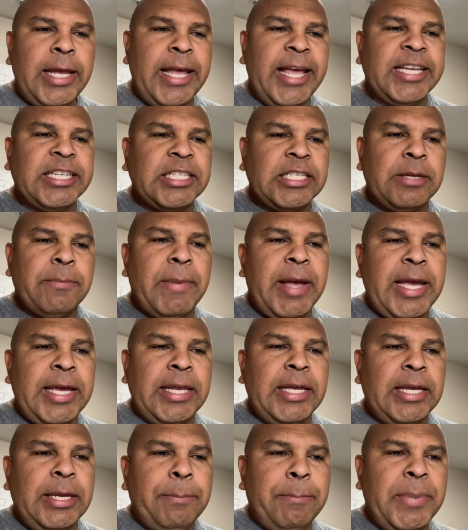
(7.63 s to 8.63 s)

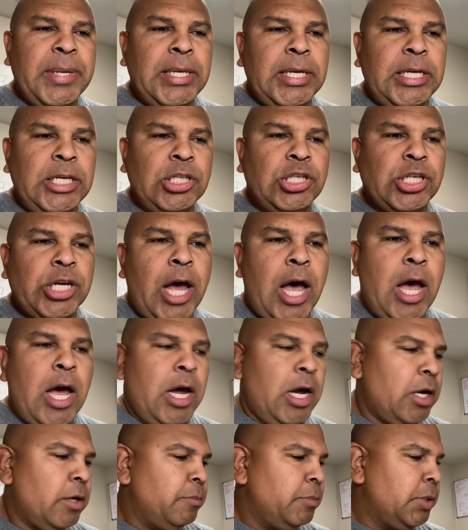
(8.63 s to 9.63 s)
Estimating bidding
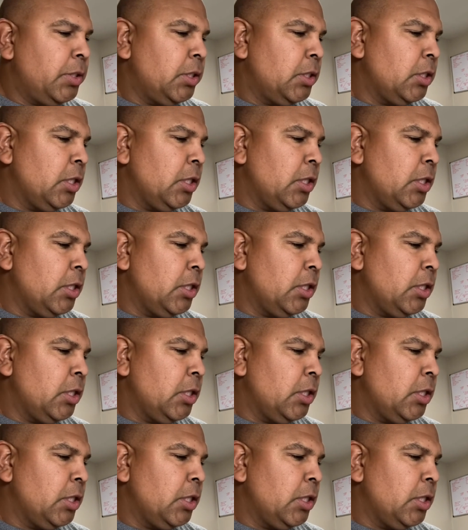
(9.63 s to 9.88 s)
jobs.